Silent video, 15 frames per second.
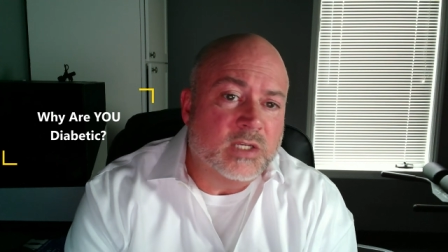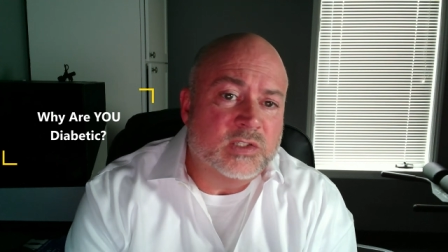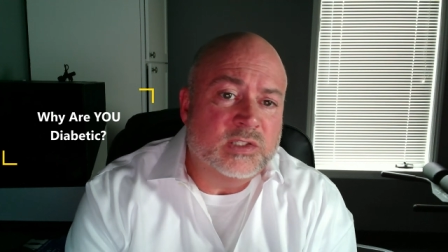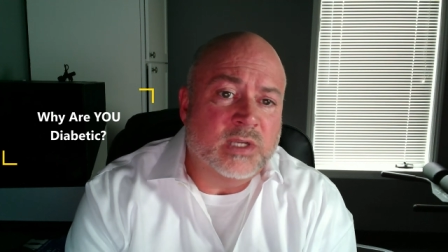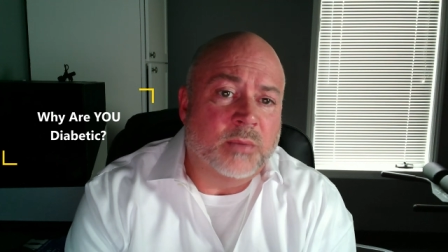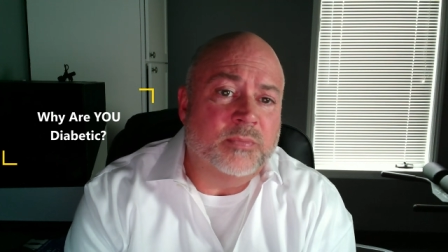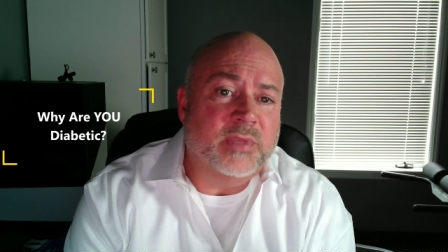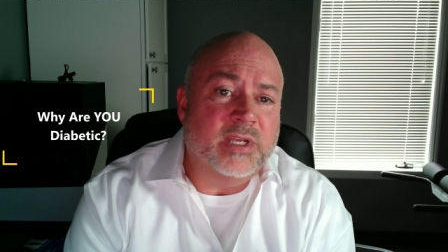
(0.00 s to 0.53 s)

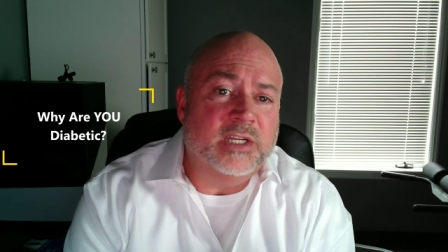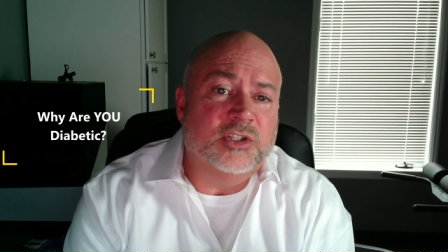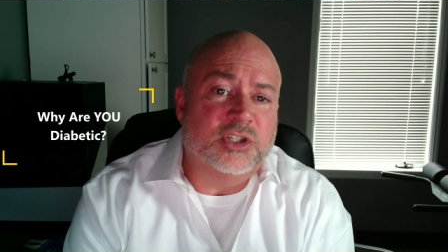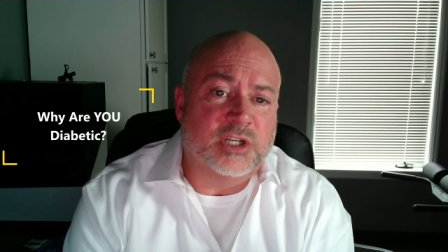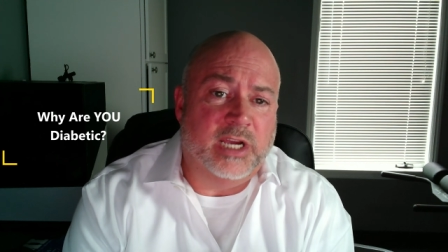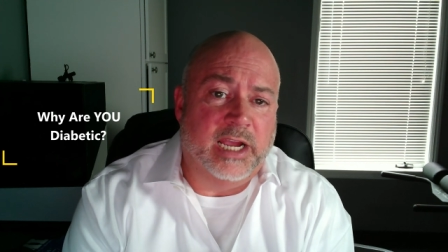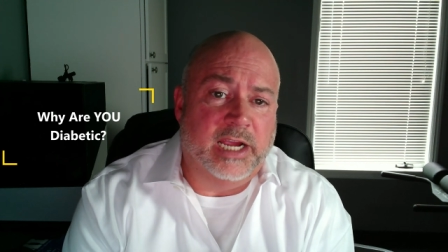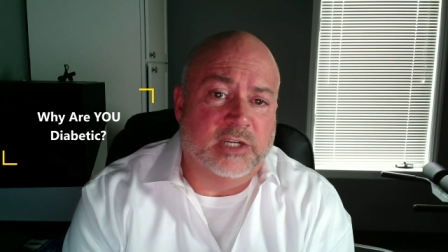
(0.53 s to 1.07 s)
Something
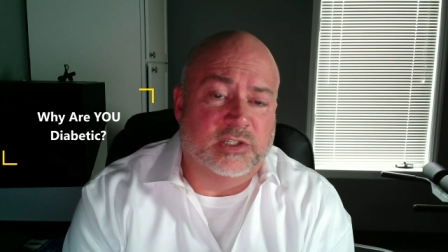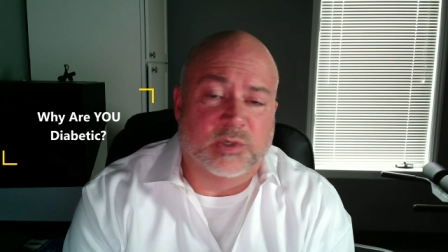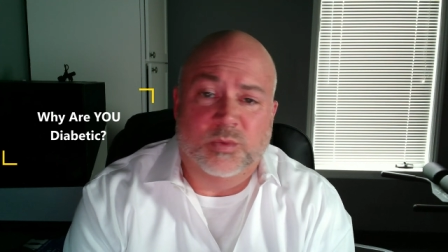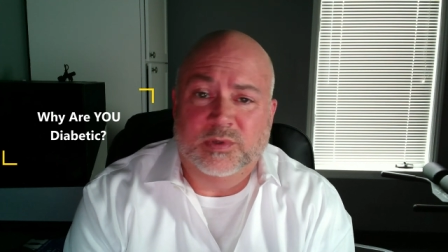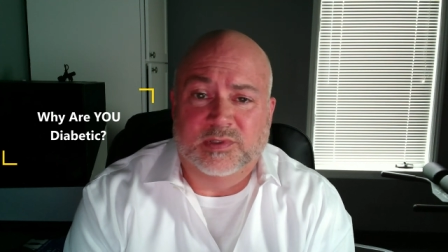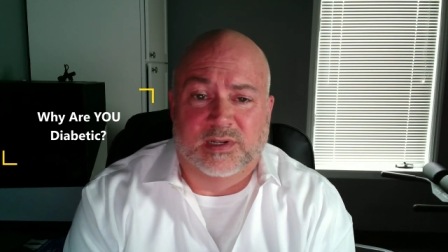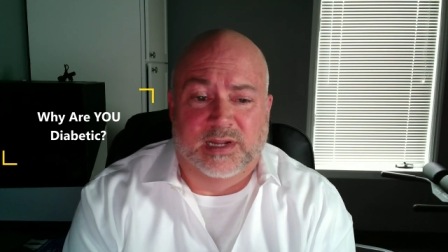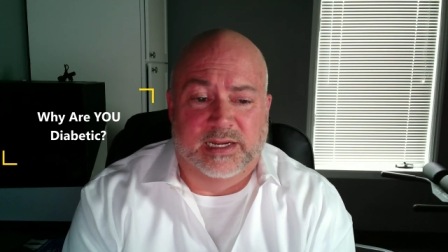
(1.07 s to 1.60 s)
changed. It
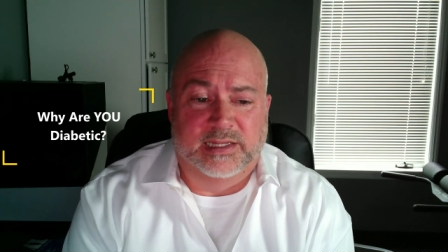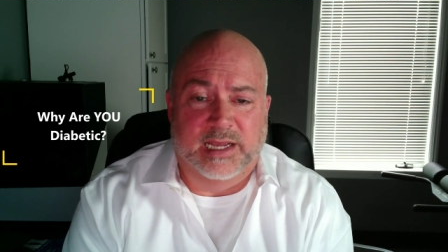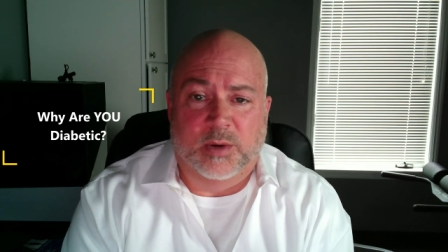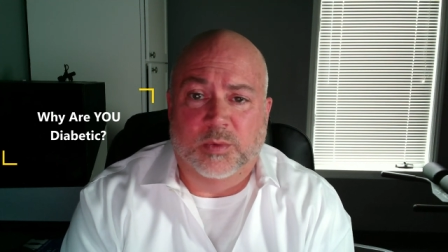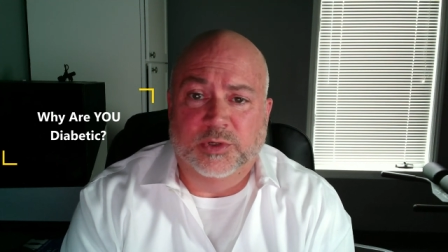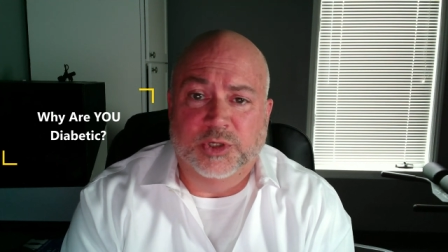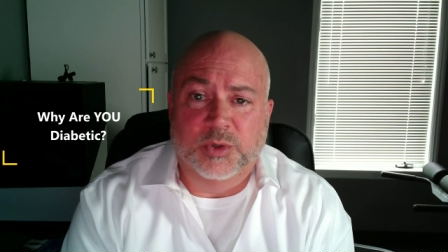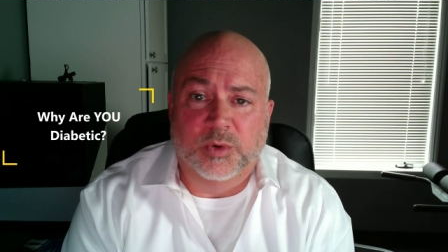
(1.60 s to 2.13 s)
wasn't like
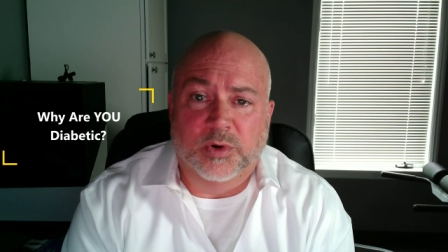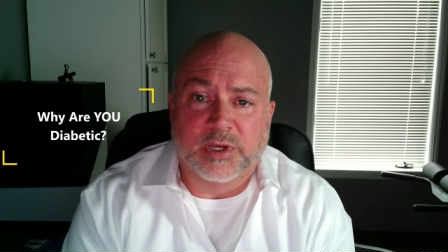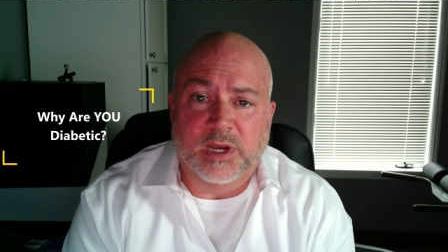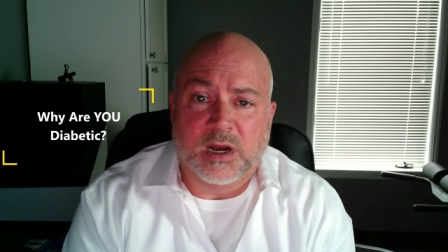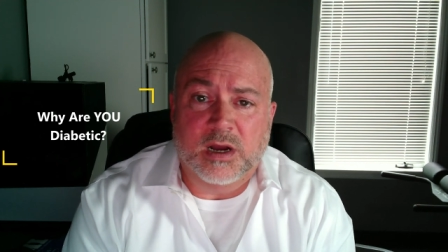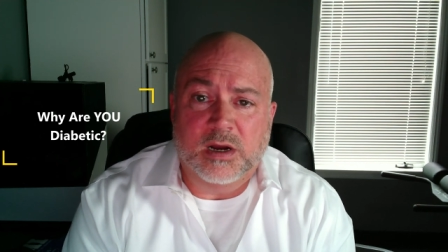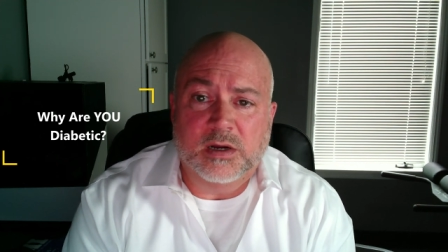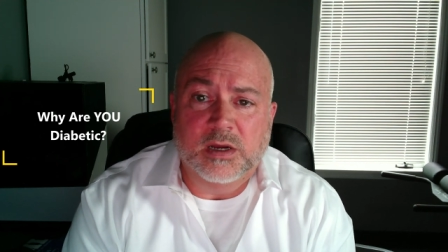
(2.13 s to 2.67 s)
that when you were
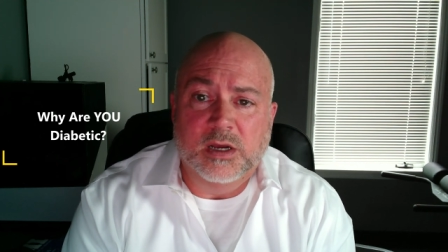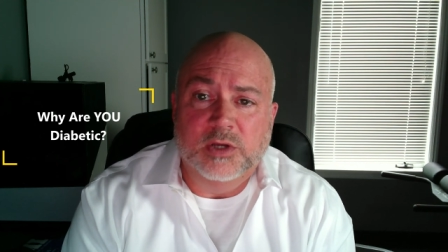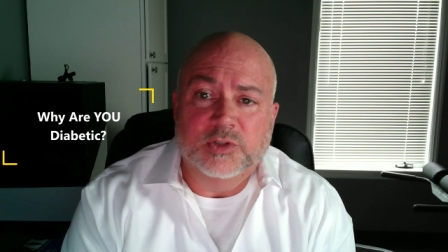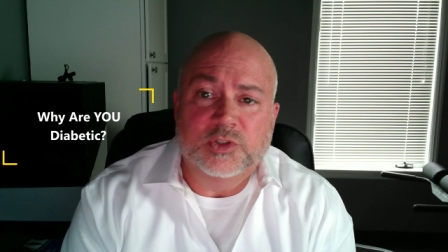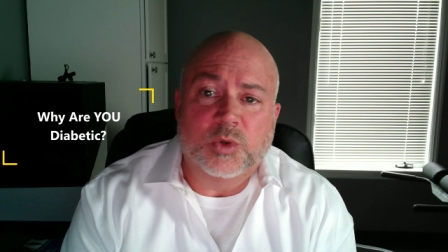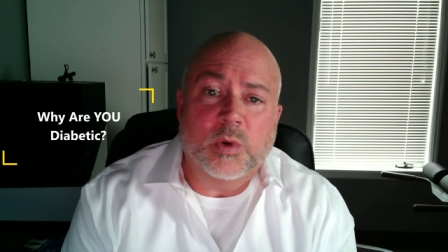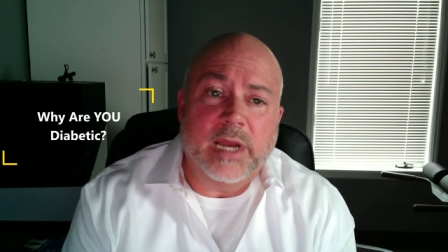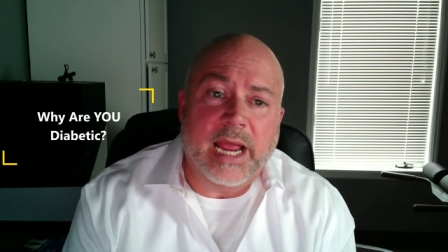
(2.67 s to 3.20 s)
young.
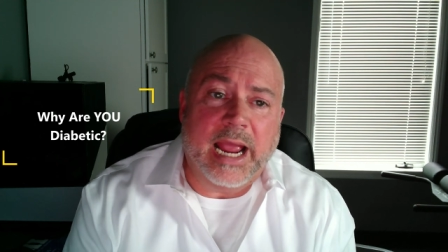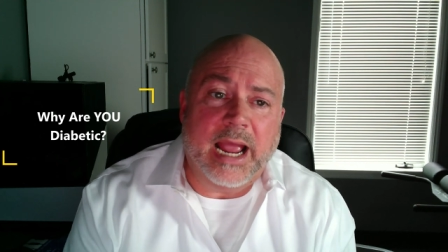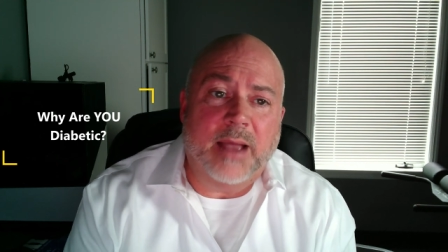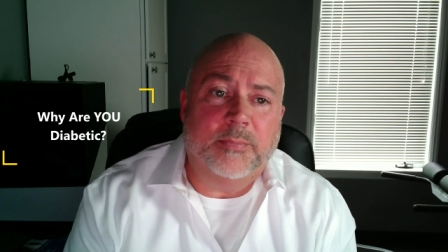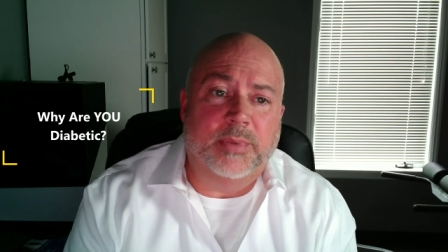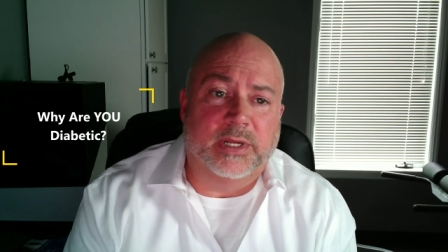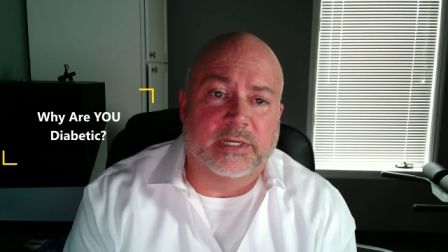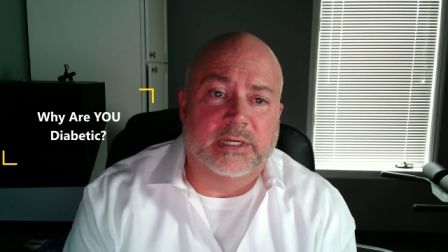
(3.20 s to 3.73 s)
So what
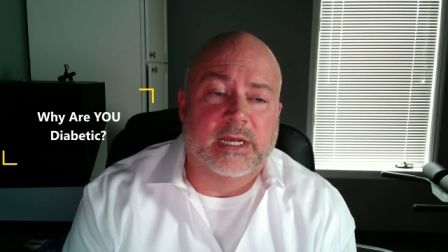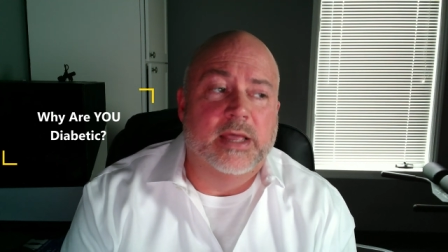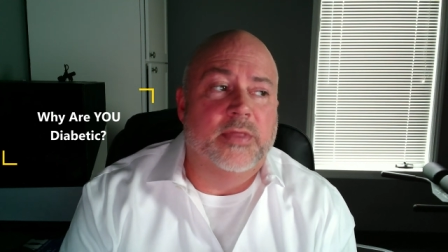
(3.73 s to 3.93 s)
happened?